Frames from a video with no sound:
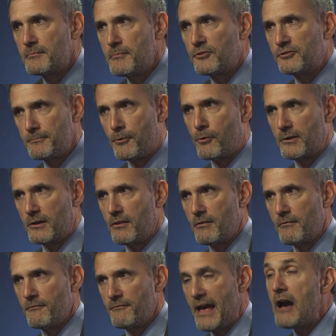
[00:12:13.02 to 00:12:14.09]
the most
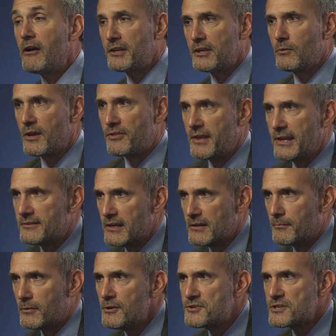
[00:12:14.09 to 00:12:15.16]
important value I think that
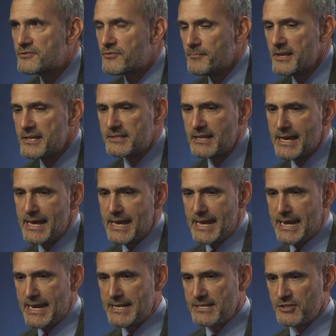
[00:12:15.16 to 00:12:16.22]
emerges from this
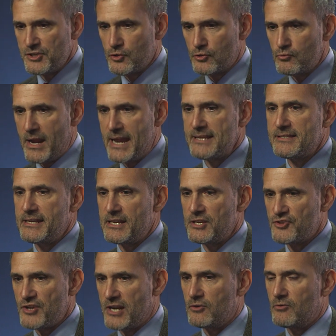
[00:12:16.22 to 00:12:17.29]
is you're raising a
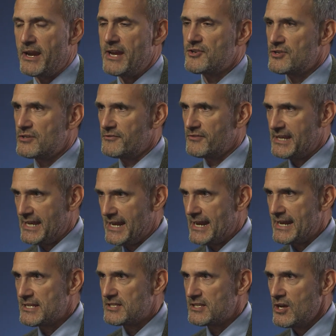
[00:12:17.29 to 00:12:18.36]
generation of
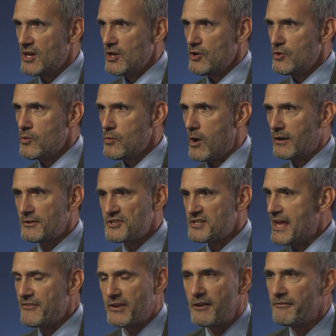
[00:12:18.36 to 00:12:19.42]
kids who are just
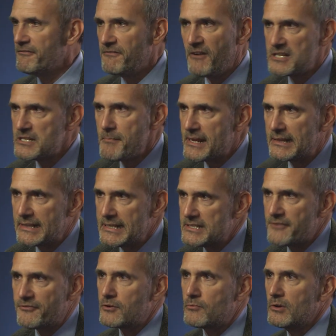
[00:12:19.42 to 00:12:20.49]
having a fundamentally
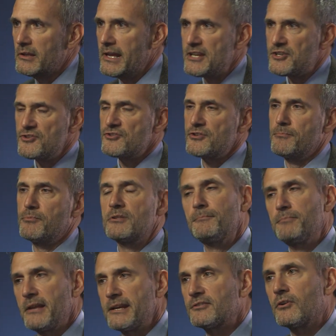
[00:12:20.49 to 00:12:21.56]
different relationship with a
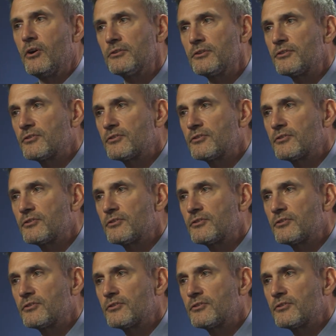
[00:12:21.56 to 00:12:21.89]
place called a